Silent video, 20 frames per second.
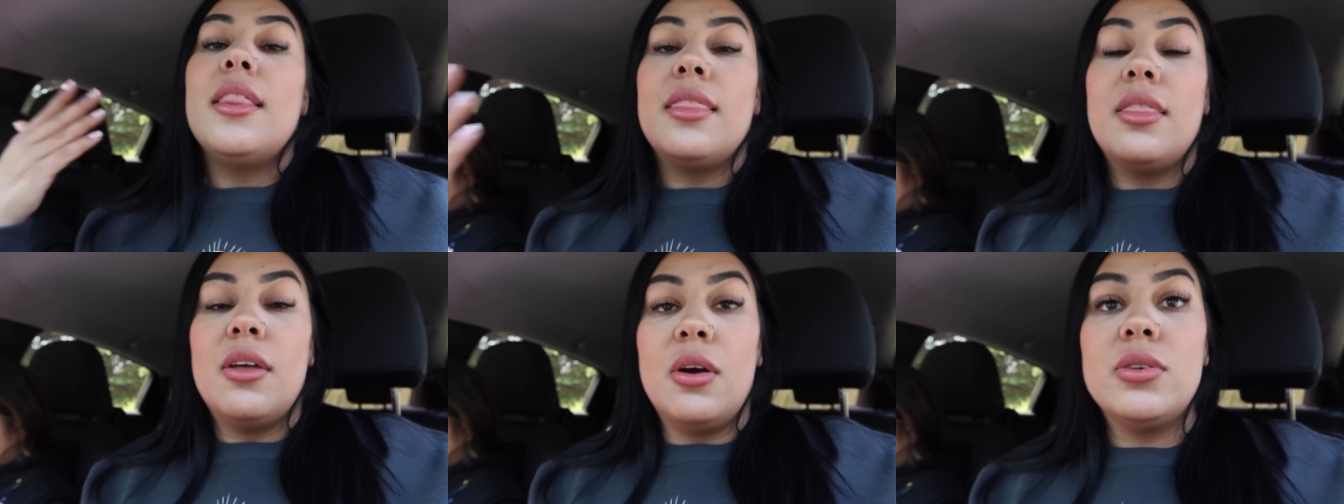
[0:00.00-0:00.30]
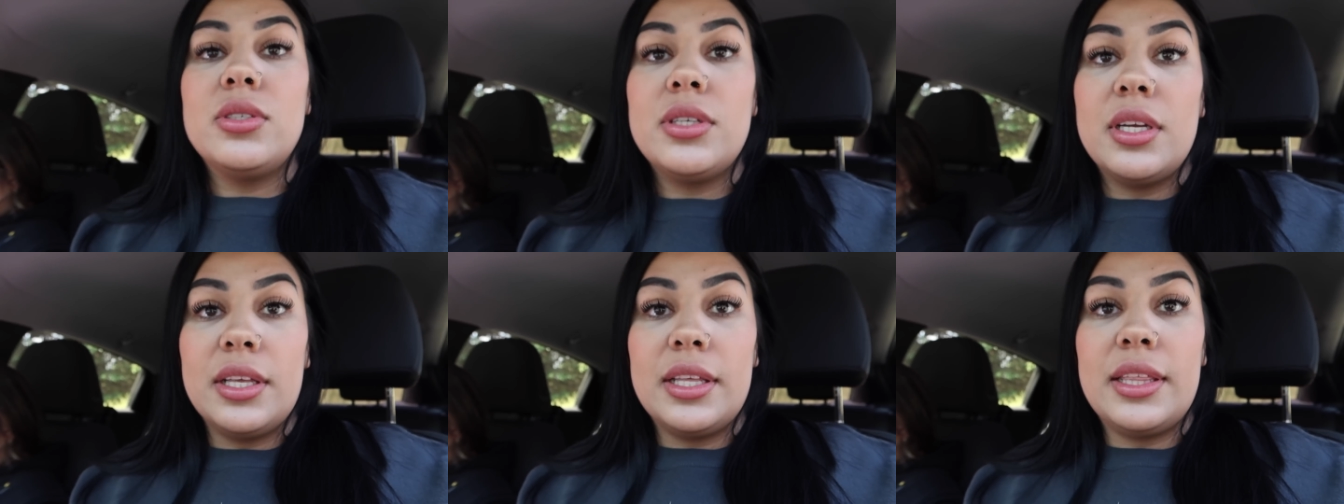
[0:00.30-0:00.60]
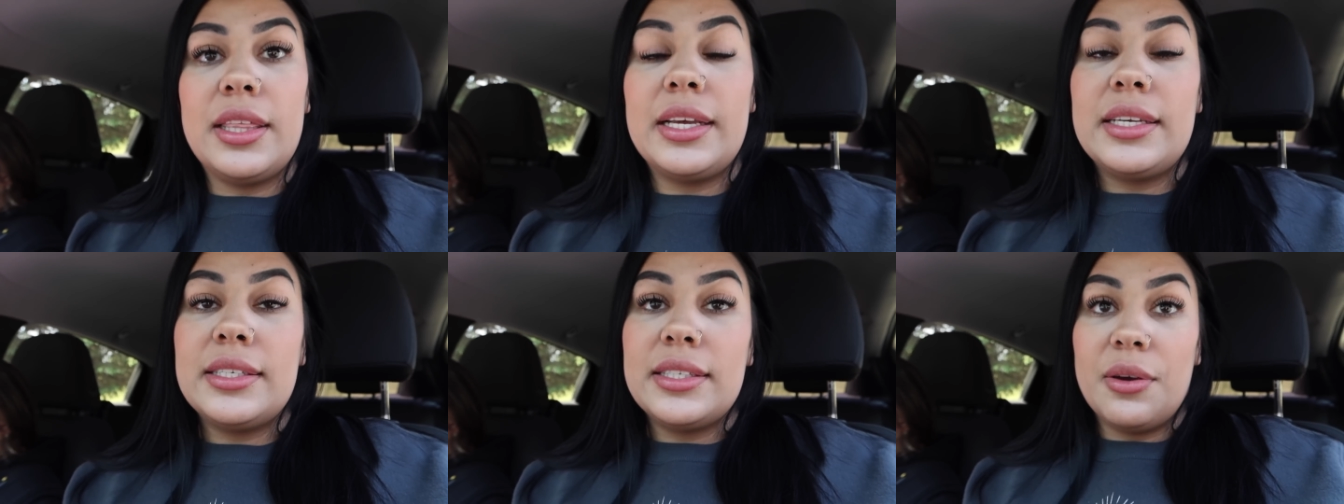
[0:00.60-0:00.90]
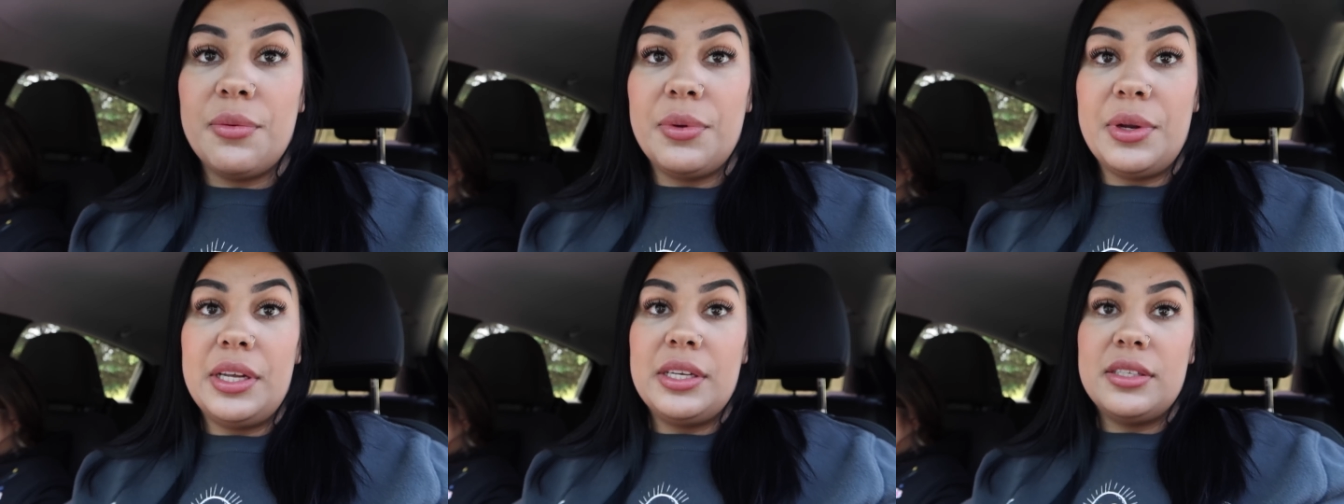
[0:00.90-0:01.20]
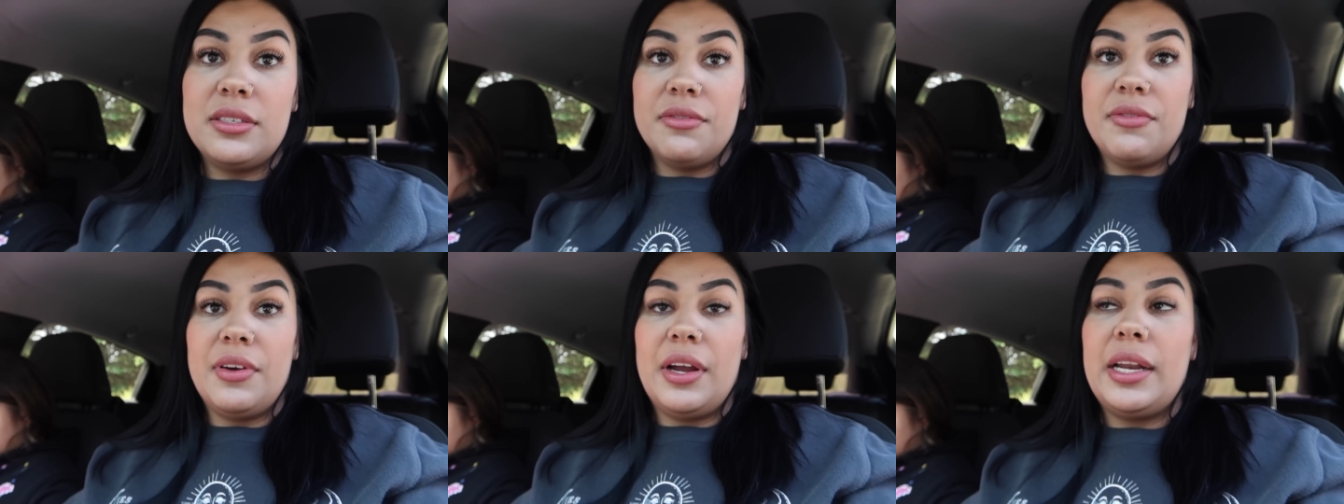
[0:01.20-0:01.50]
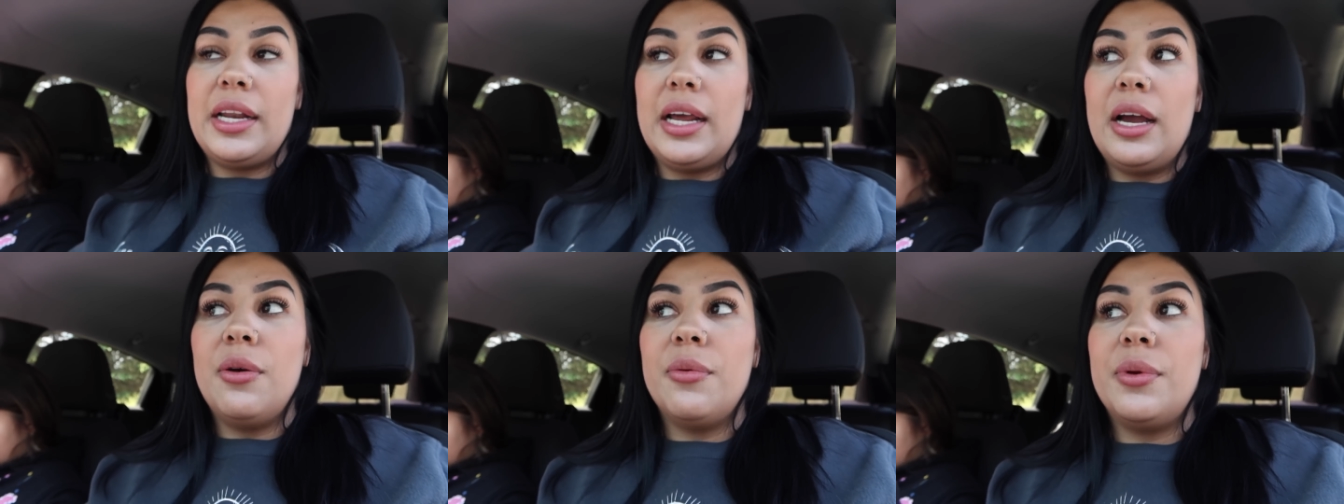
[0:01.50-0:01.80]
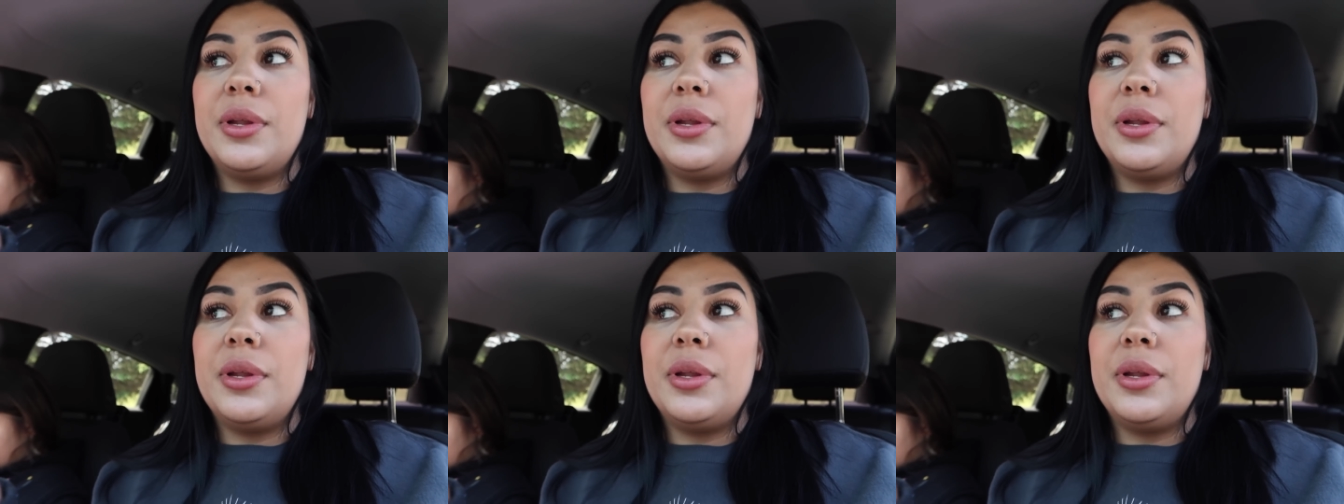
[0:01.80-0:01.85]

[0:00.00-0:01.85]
Those are the things that we need to find out.